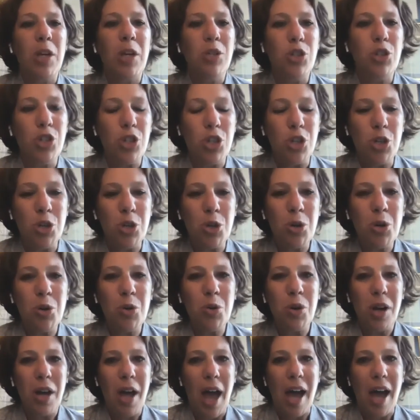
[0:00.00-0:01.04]
do
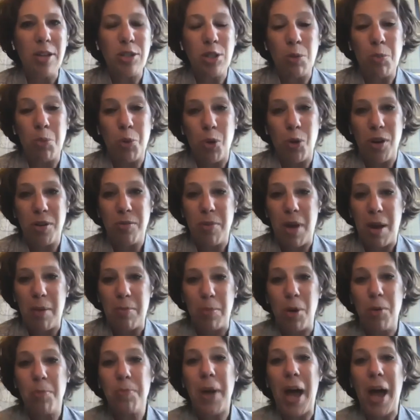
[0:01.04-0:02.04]
you, as a board member,